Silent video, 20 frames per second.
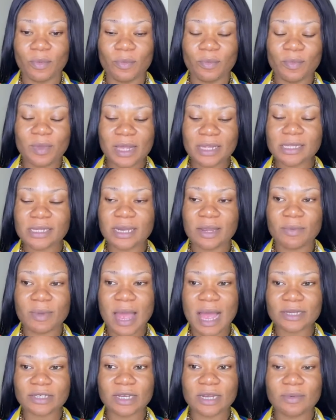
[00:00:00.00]
Yesterday, we
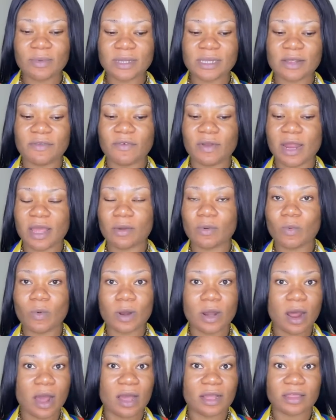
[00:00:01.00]
actually waited for like
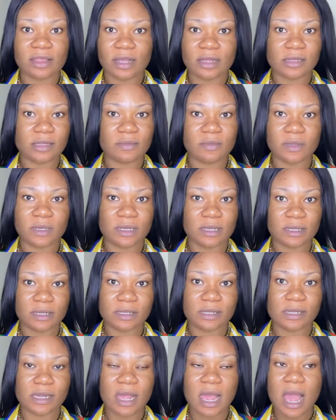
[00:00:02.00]
1 hour, 30
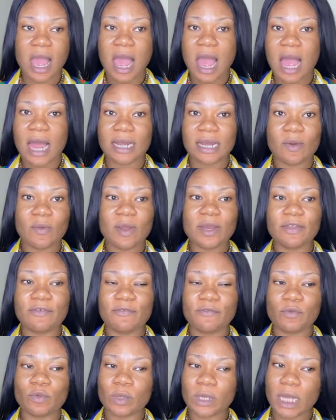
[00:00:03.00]
minutes. And then when the
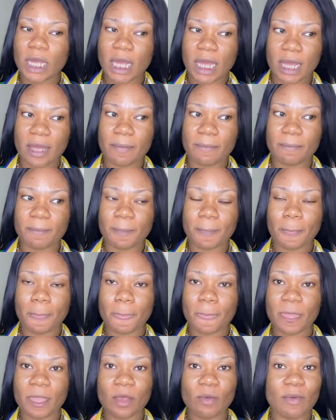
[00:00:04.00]
food came,
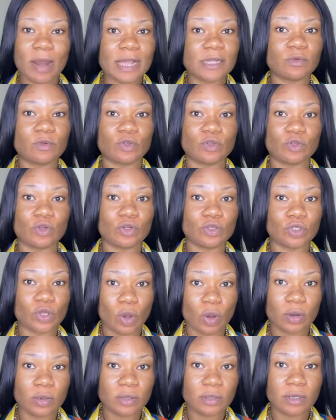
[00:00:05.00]
the rice was not
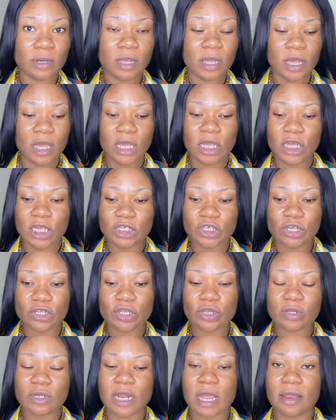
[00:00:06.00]
done. It
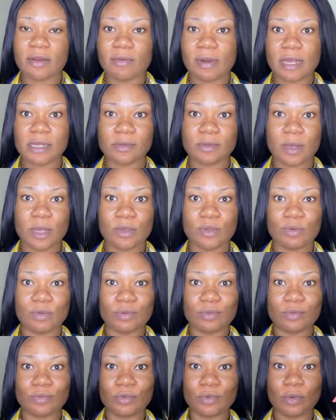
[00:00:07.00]
just looked like rice where you
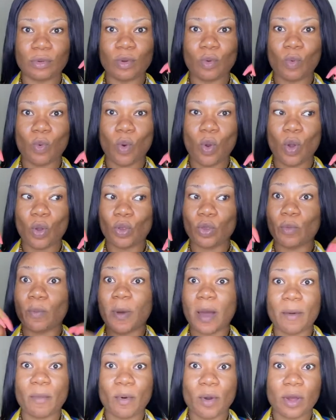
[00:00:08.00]

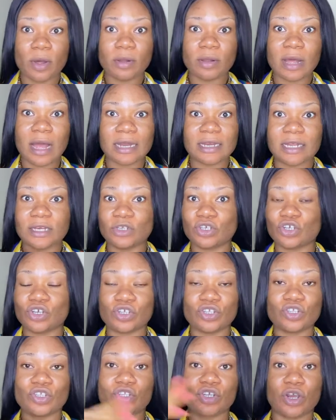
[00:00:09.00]
parboil and then you
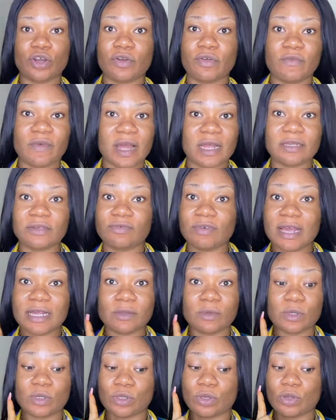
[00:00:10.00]
just turn over. The rice
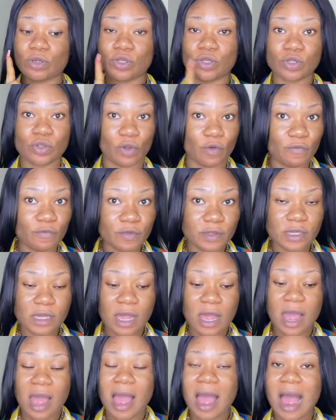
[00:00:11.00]
was not soft
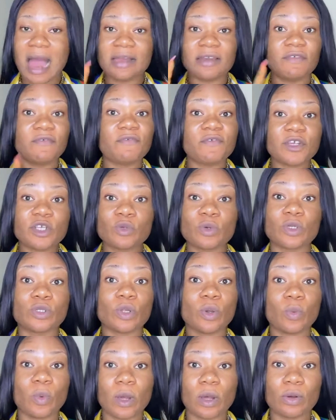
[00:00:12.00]
and the fish was
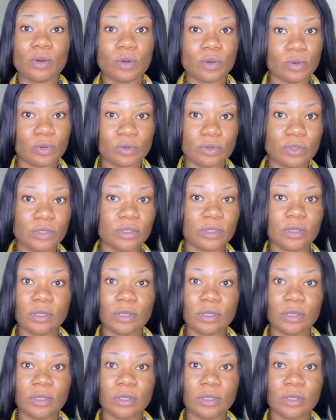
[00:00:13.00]
not well cooked.